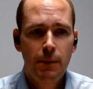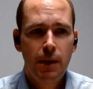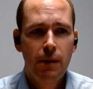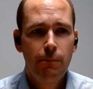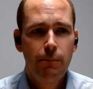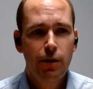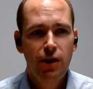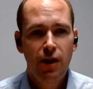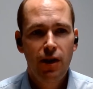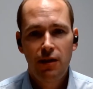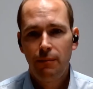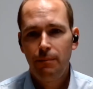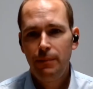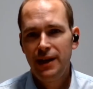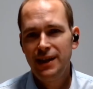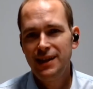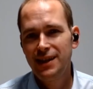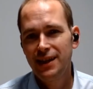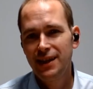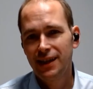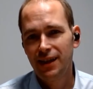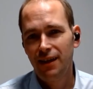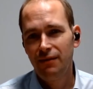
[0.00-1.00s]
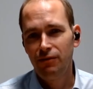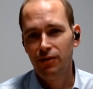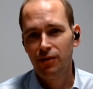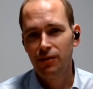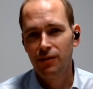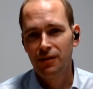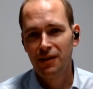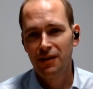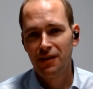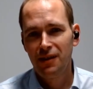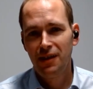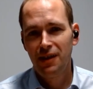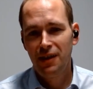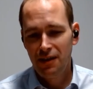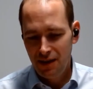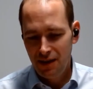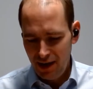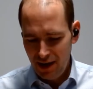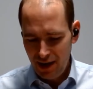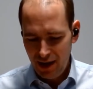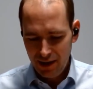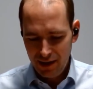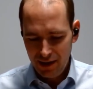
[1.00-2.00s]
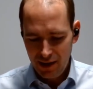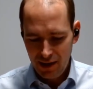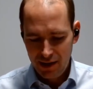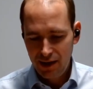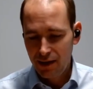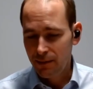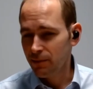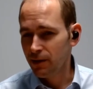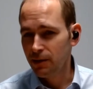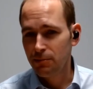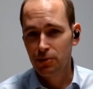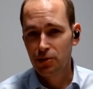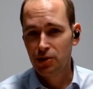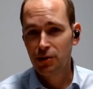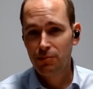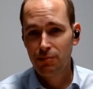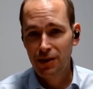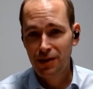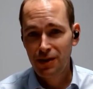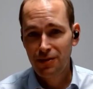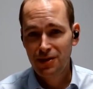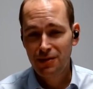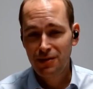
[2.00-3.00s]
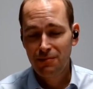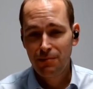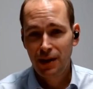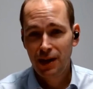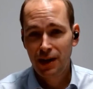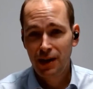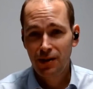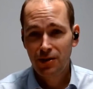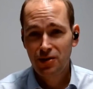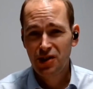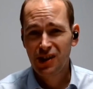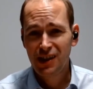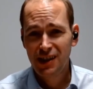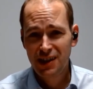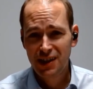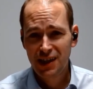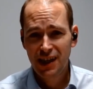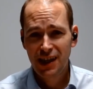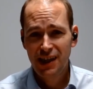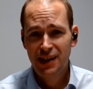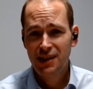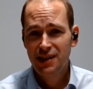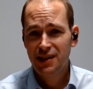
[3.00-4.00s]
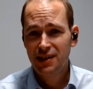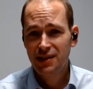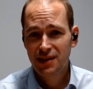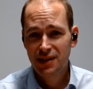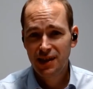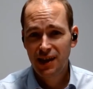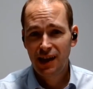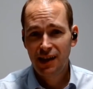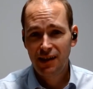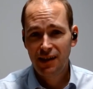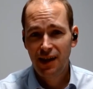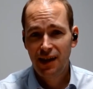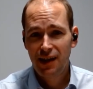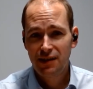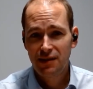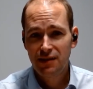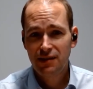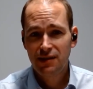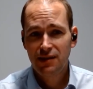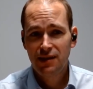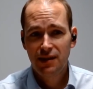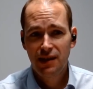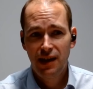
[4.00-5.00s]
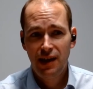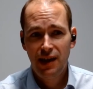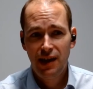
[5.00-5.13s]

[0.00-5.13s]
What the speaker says: But on a basic level, I think people should be using biological indicators and